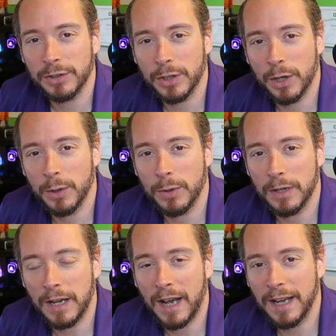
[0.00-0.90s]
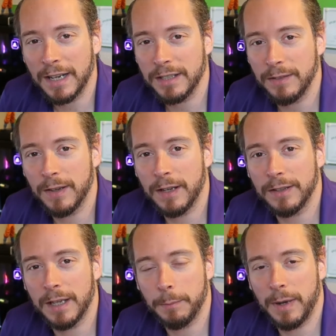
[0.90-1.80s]
So I actually
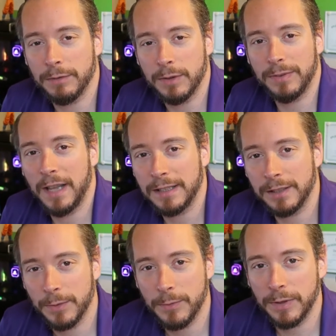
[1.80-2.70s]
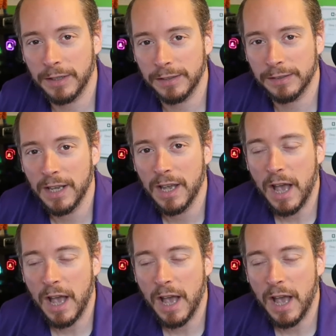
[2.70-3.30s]
found that by reflecting on things,